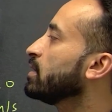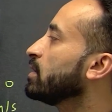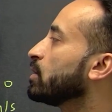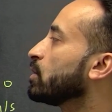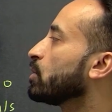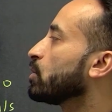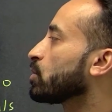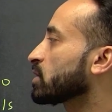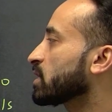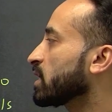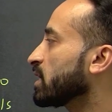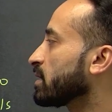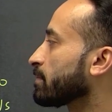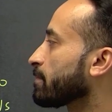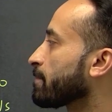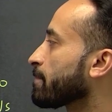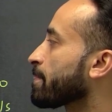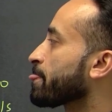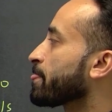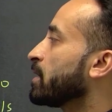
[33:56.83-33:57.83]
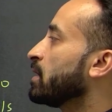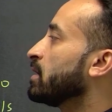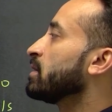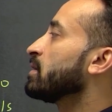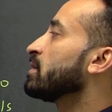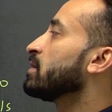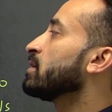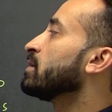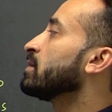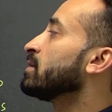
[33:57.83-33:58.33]
Okay.
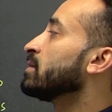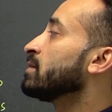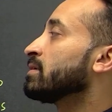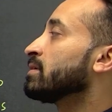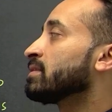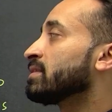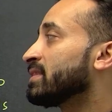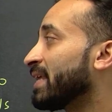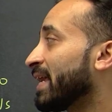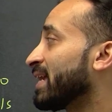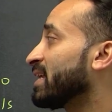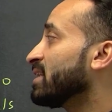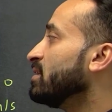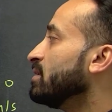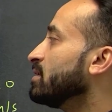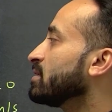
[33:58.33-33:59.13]
Then